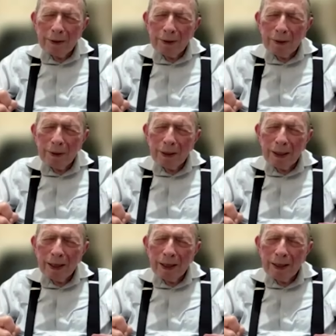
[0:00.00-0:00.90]

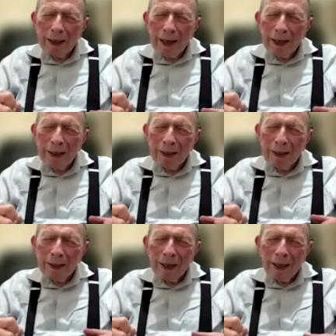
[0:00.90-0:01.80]
and
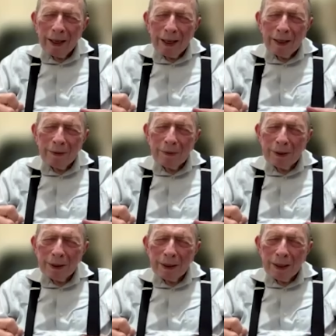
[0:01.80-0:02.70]
it
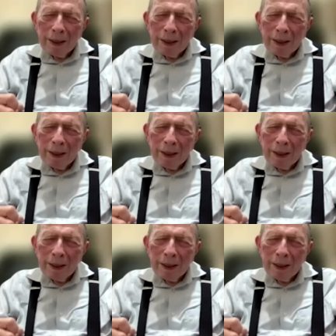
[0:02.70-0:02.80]
was